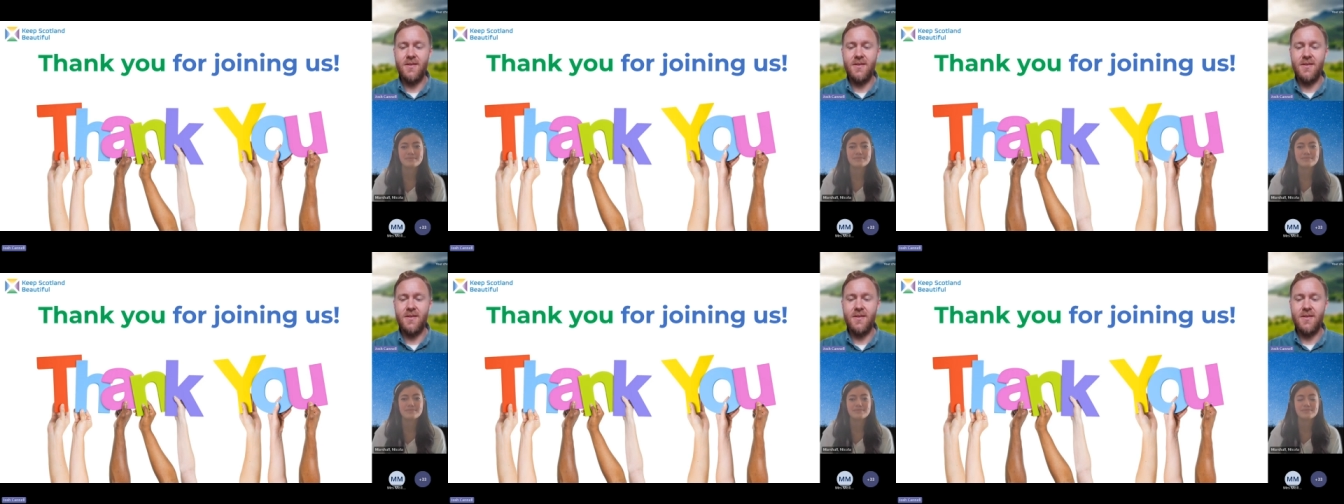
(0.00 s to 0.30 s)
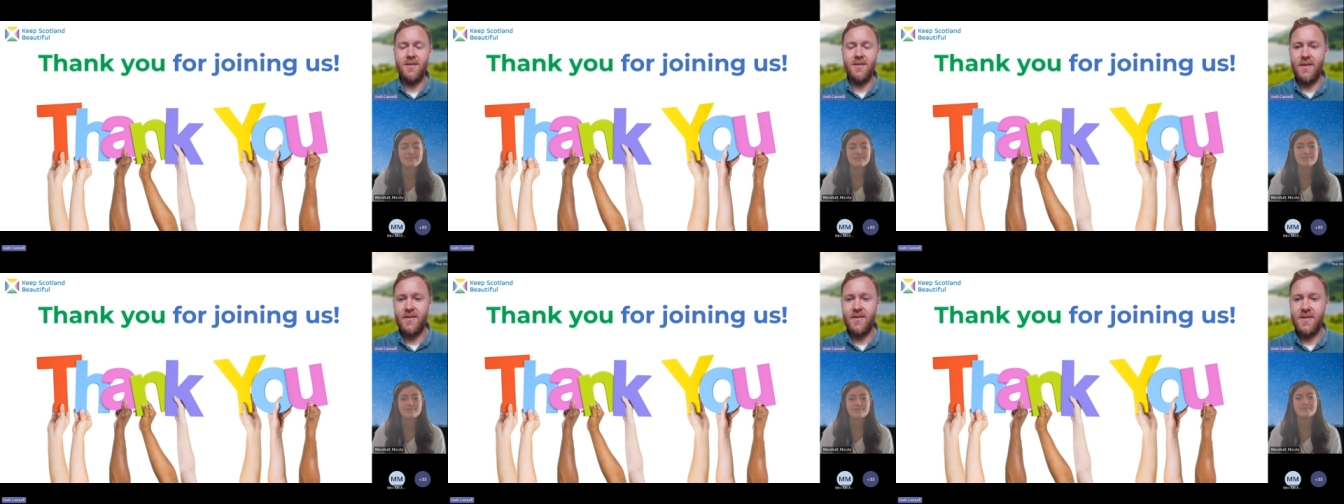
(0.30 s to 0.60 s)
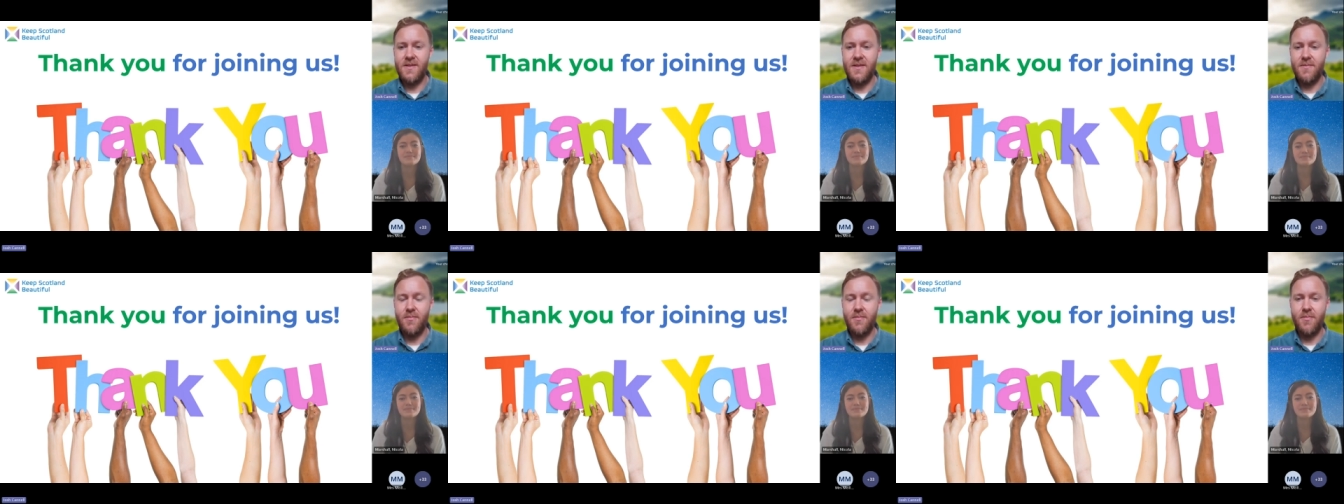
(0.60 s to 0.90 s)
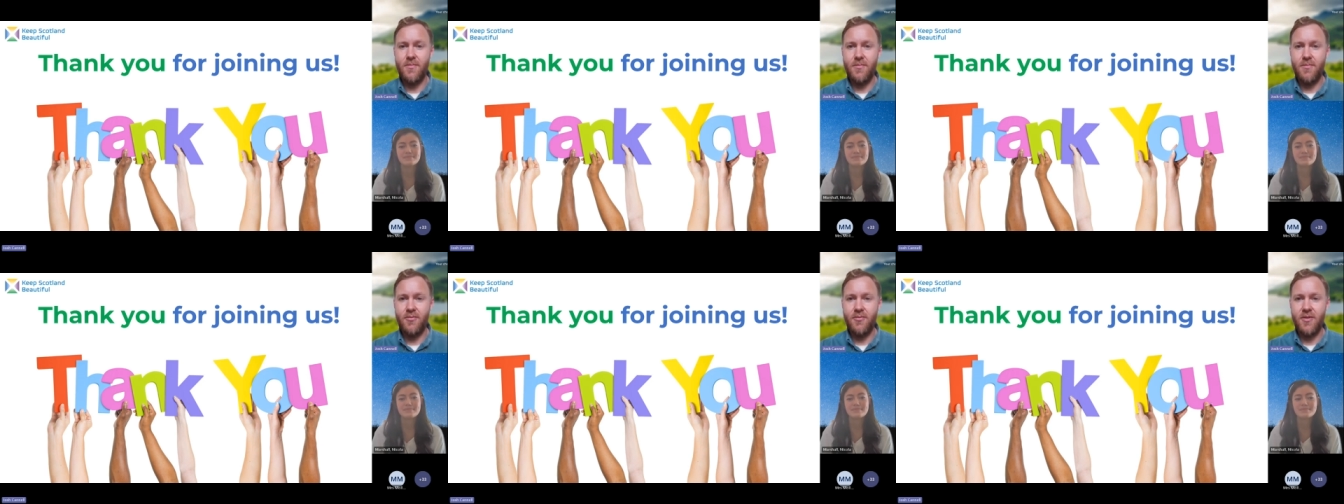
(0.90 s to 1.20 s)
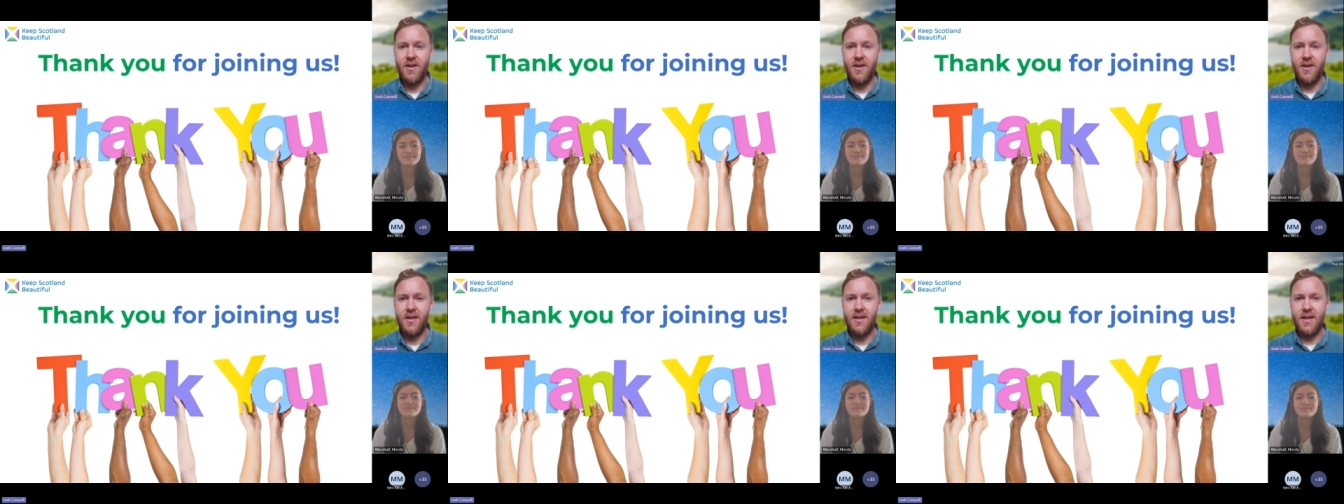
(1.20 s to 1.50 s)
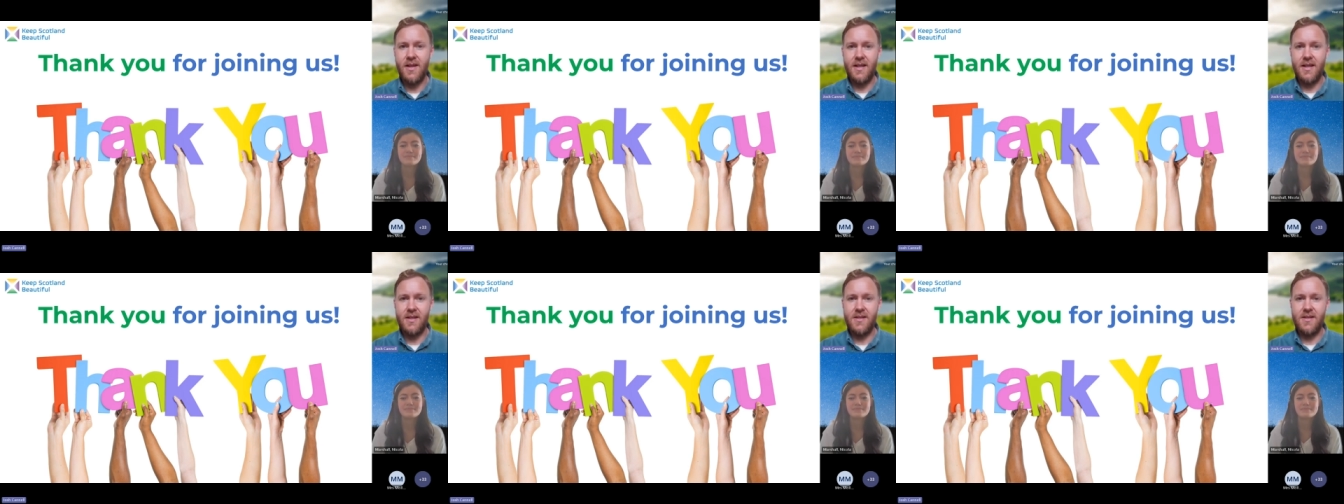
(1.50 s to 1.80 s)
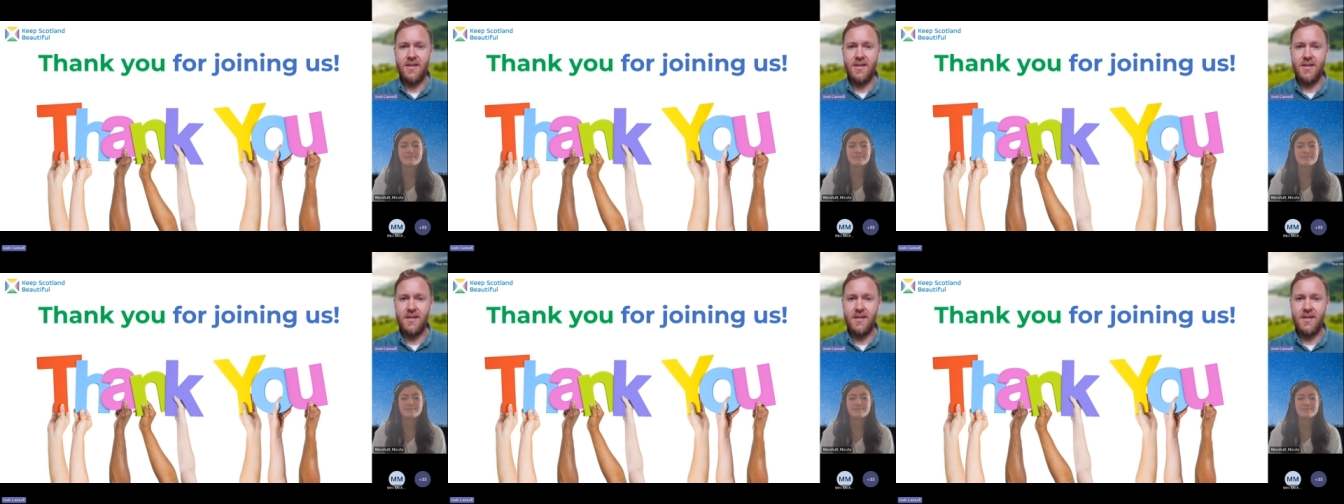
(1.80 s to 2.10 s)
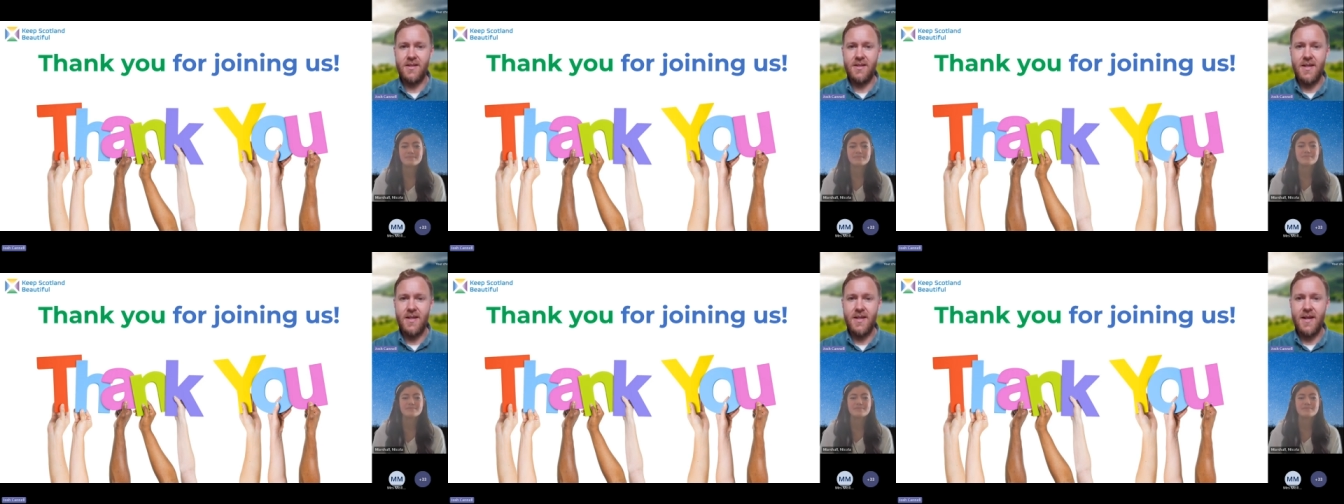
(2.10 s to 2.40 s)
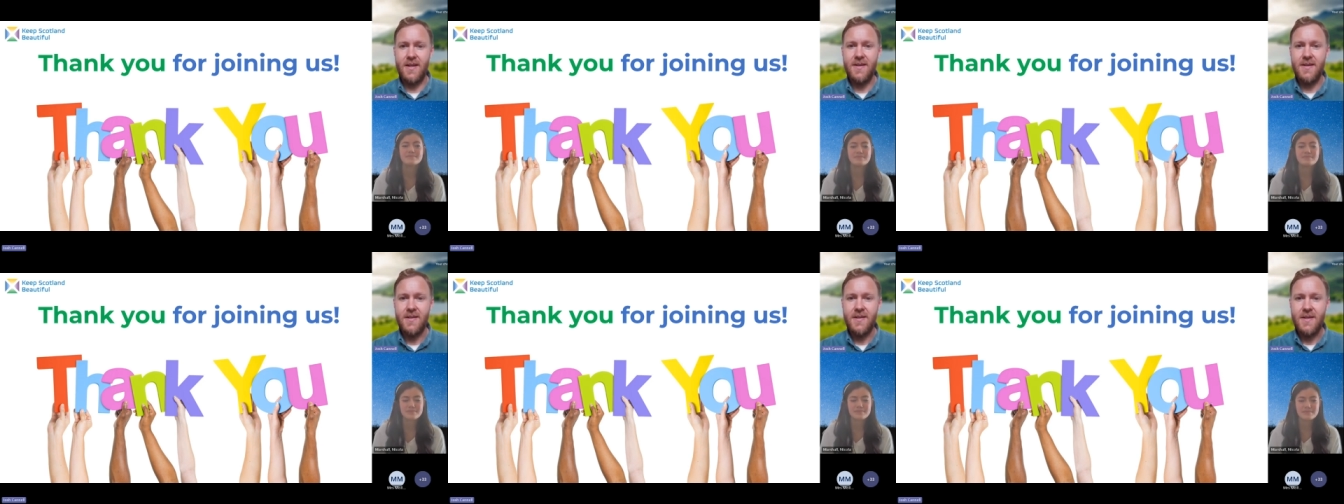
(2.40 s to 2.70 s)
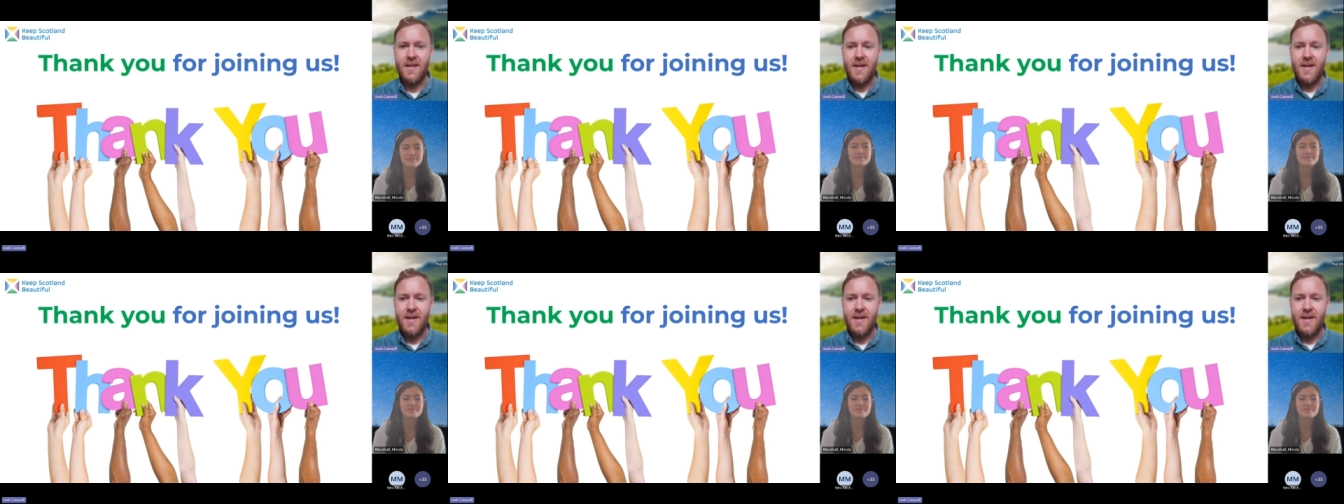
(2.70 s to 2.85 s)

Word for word: who've given us some brilliant answers today.